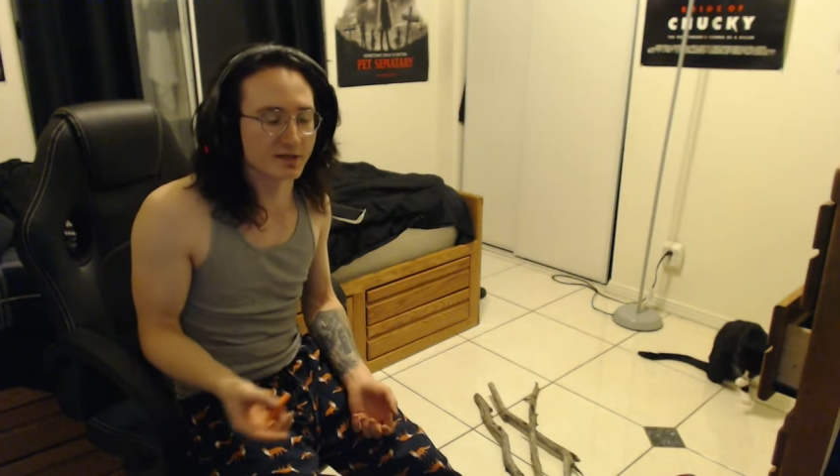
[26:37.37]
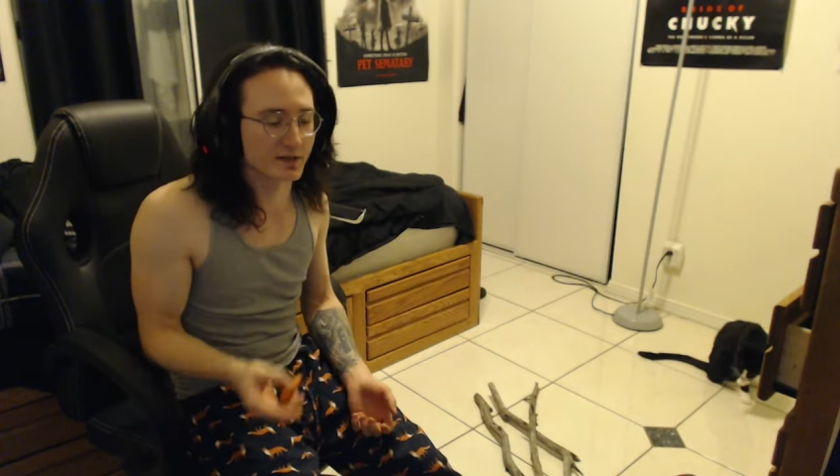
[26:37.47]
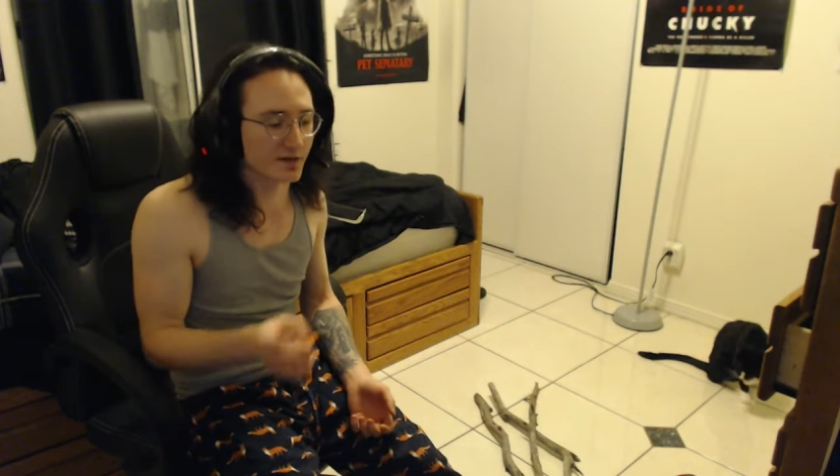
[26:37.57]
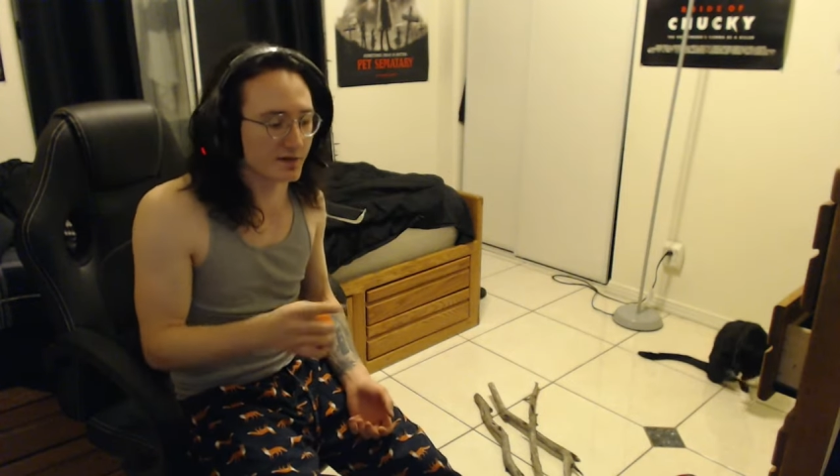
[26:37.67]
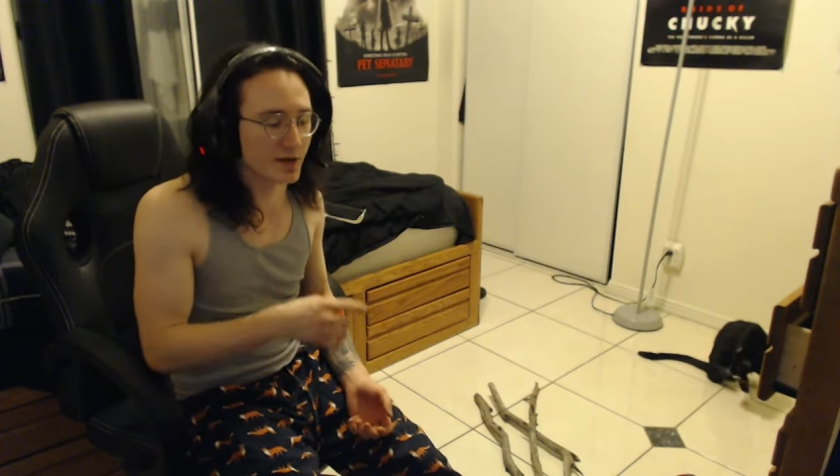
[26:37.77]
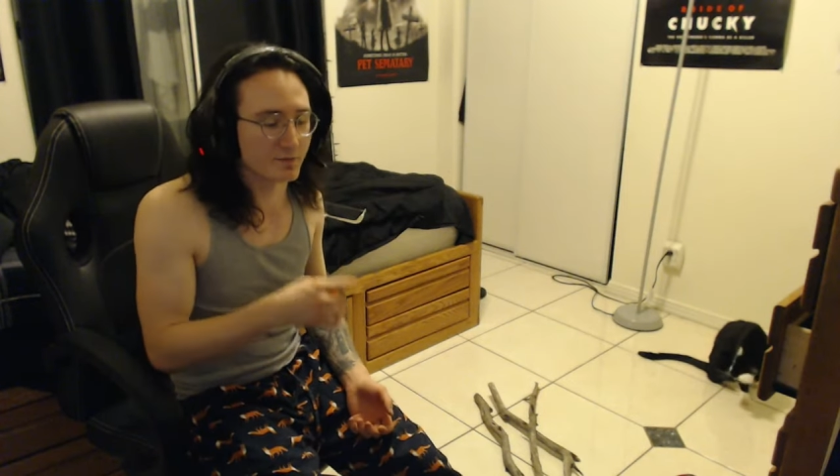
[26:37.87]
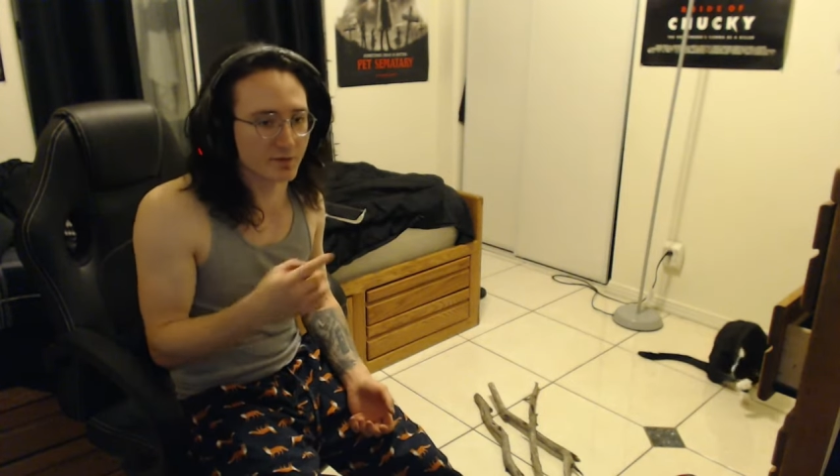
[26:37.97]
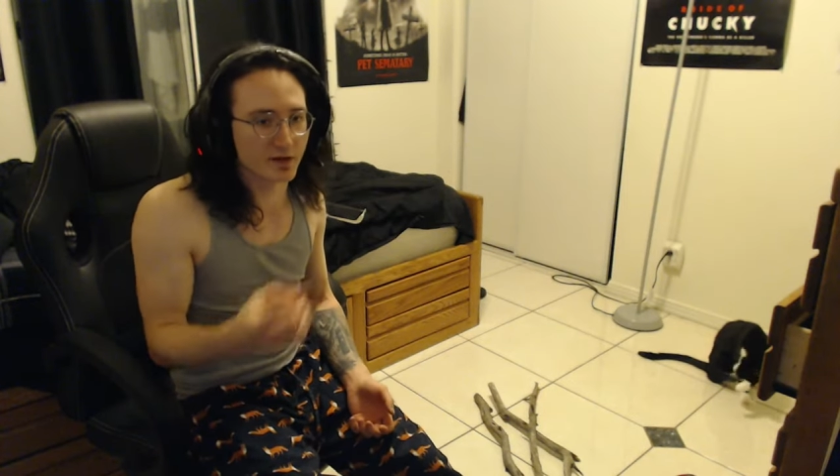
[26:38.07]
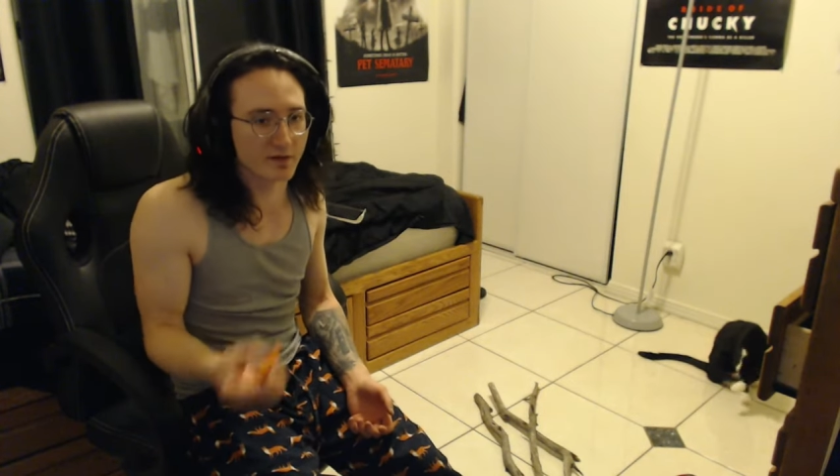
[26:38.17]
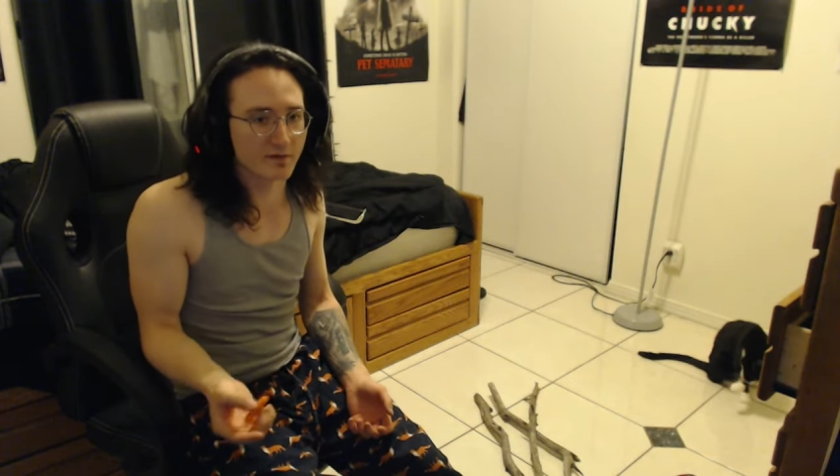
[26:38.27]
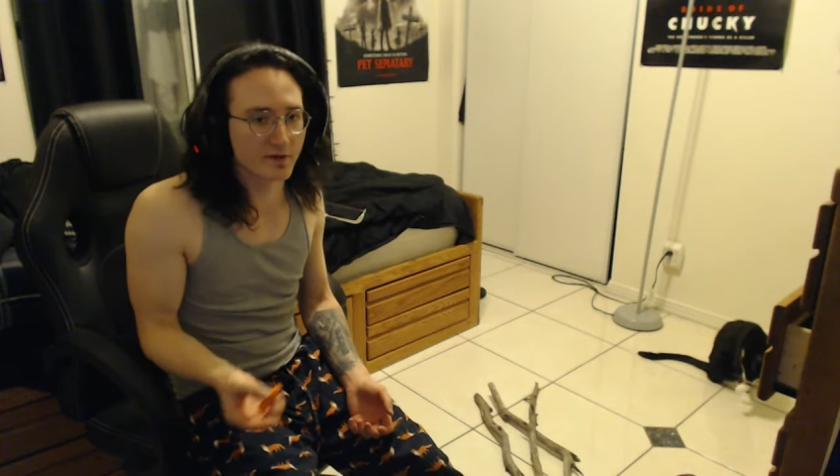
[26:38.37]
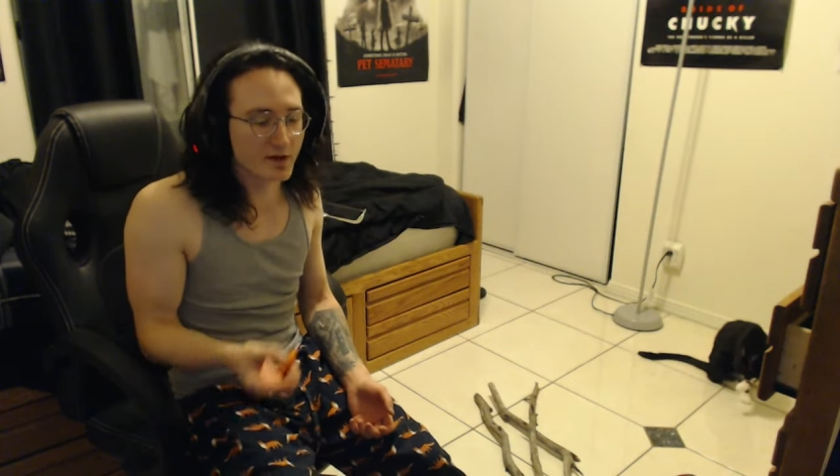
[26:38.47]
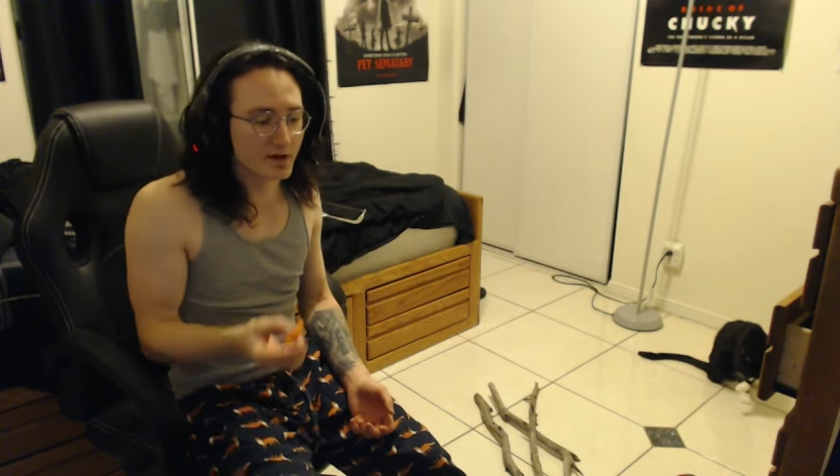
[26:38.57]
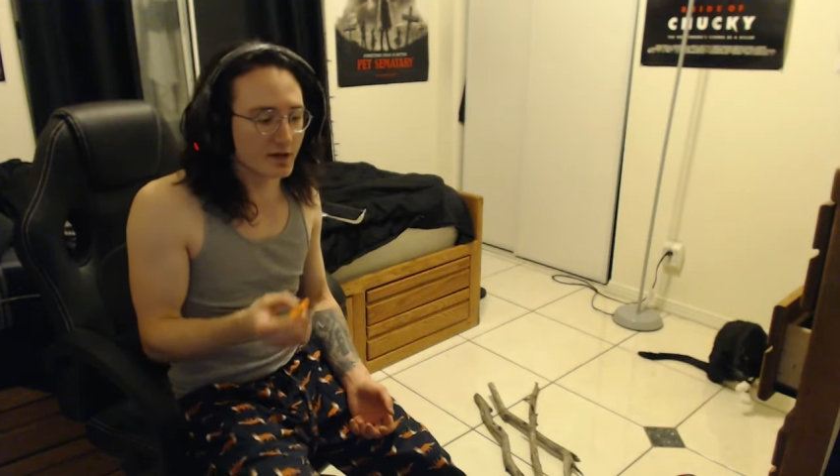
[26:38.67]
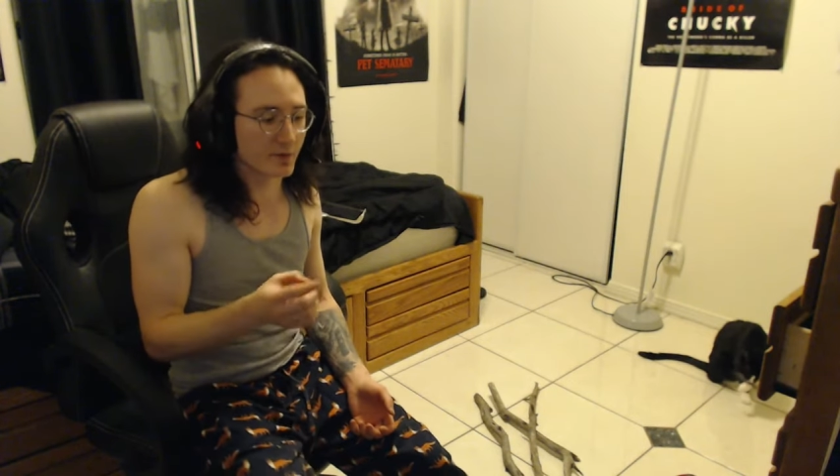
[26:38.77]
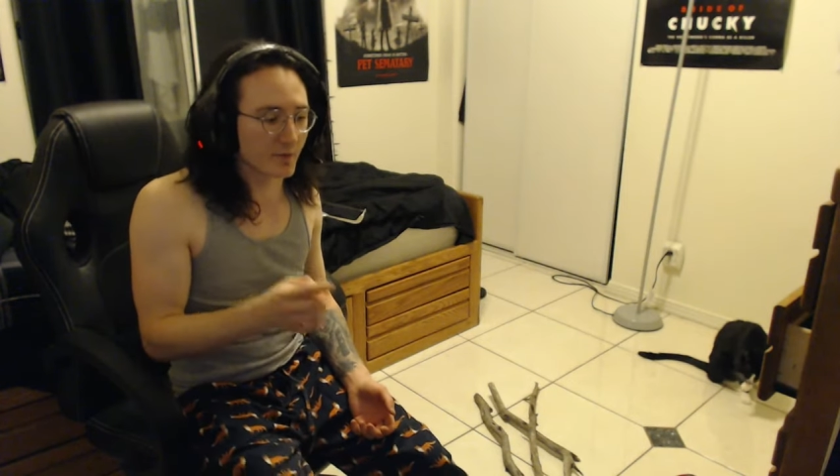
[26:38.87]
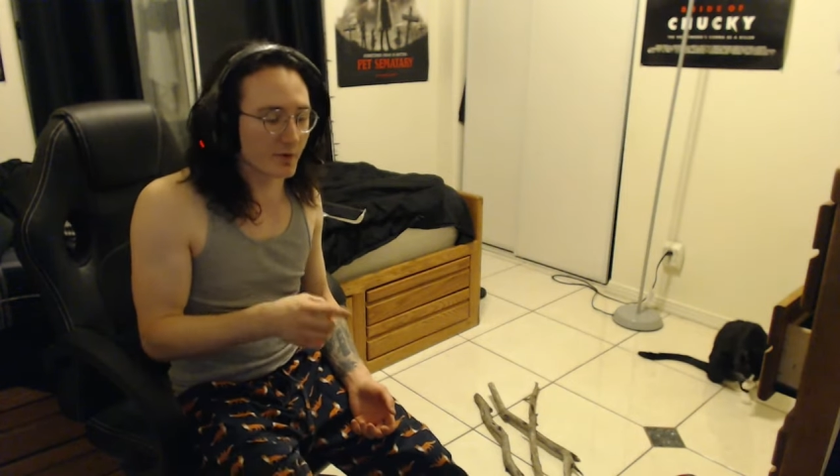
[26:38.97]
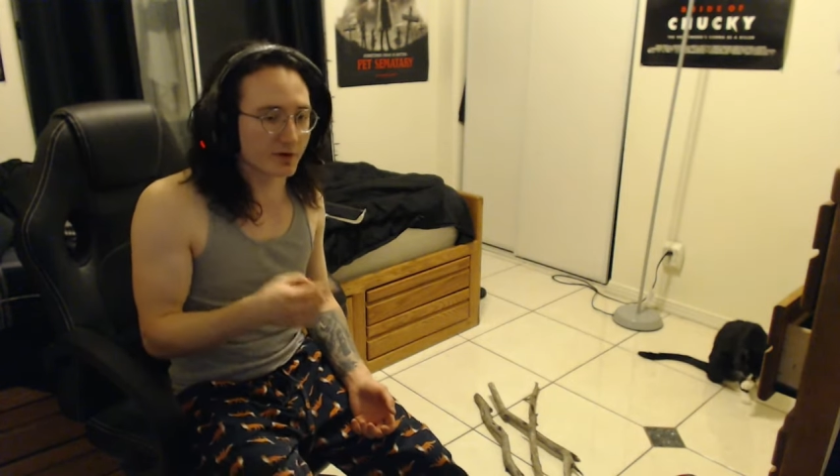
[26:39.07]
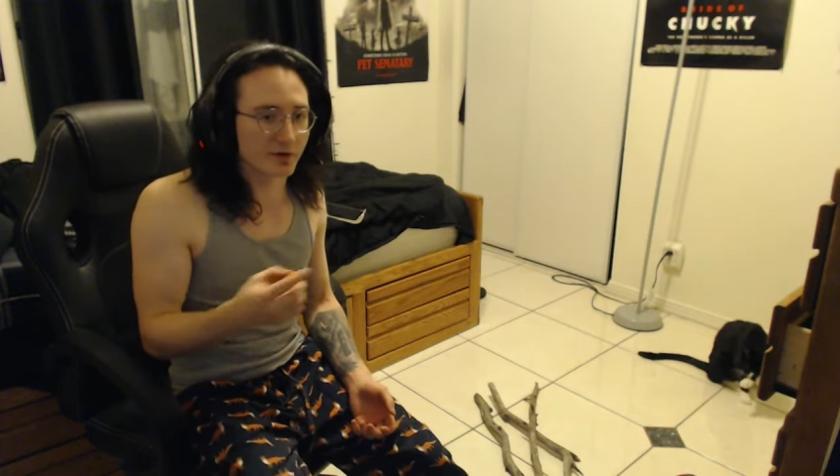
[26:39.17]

and they adopt a lot of American